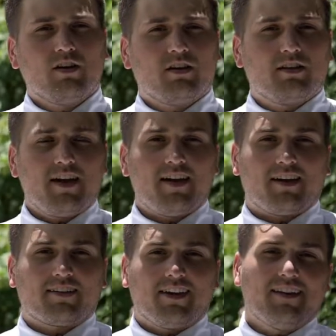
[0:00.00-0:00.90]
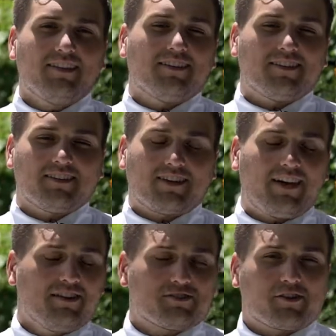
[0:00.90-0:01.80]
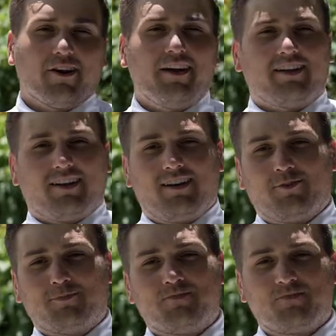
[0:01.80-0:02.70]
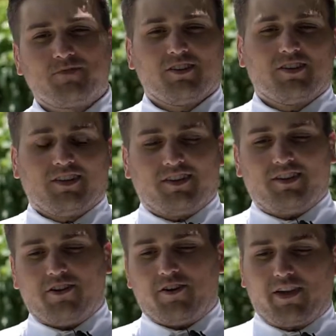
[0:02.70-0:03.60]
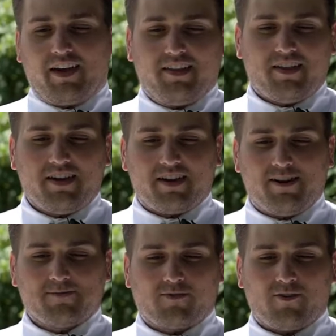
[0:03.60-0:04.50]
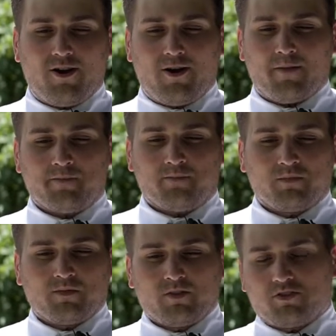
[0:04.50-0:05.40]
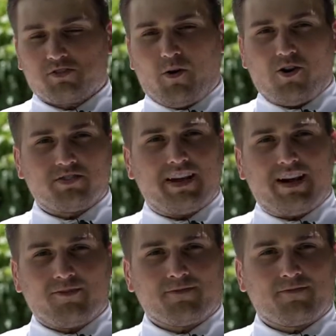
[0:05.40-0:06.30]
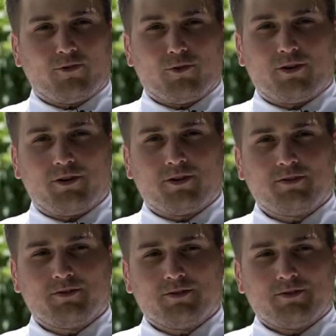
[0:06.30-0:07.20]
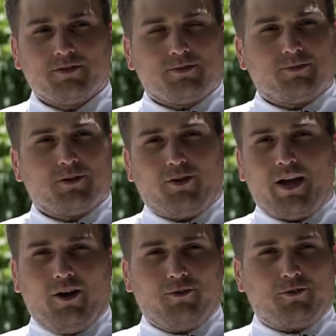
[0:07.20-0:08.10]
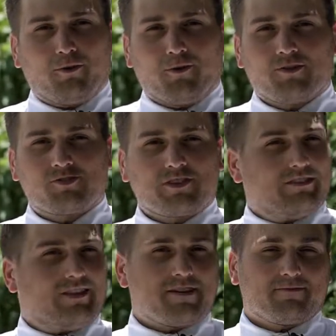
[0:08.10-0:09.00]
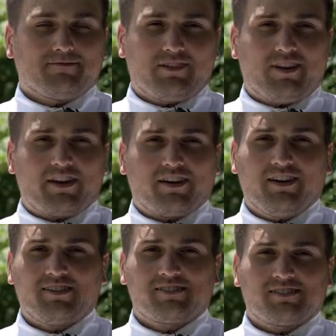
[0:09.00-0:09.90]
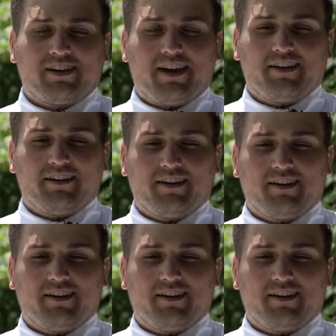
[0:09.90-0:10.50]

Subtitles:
Yeah, Kaylee's great. Kaylee comes from small town Florida, real outdoors like us, and